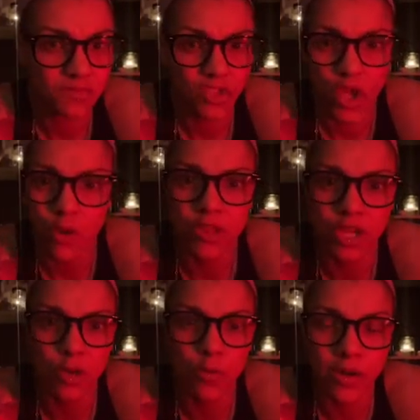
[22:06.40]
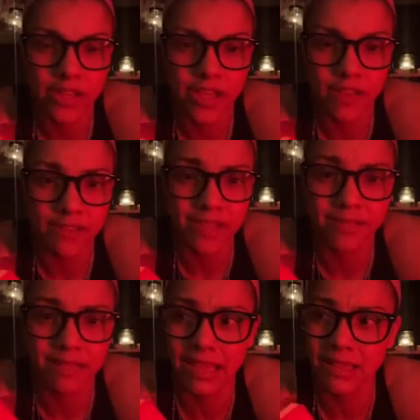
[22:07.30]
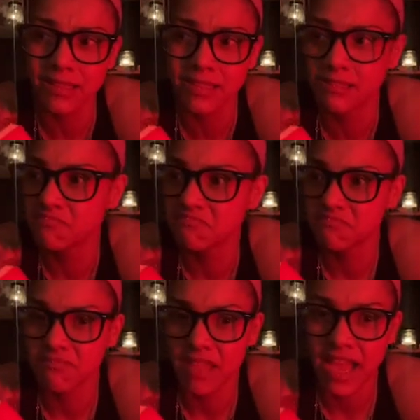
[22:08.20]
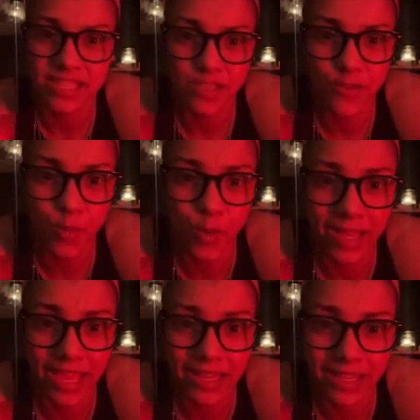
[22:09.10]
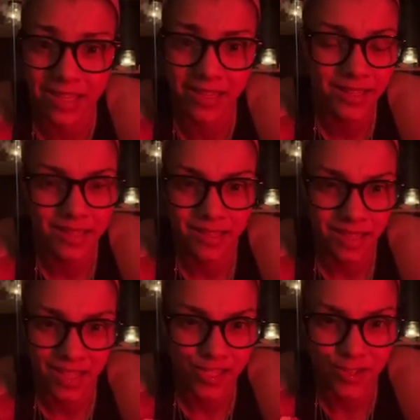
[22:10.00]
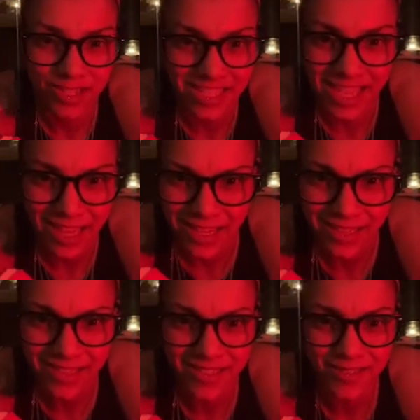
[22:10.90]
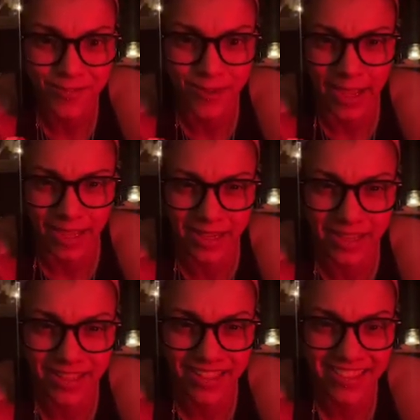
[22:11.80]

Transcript: know that you're worthy of it and ask for more candy, and you just get it, right?